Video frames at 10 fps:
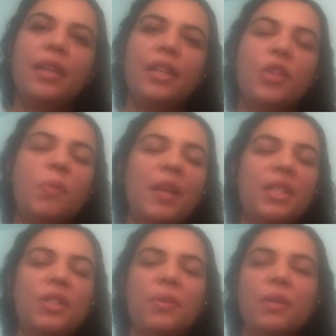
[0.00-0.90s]
You
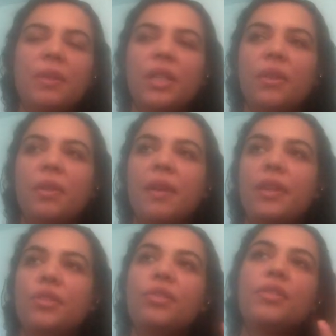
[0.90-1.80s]
might do it when you're
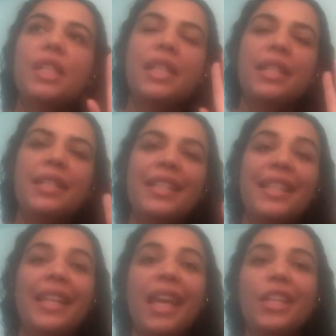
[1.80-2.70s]
around trees
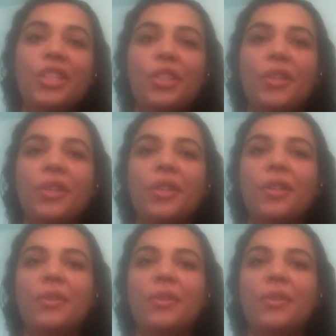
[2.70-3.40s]
and nature,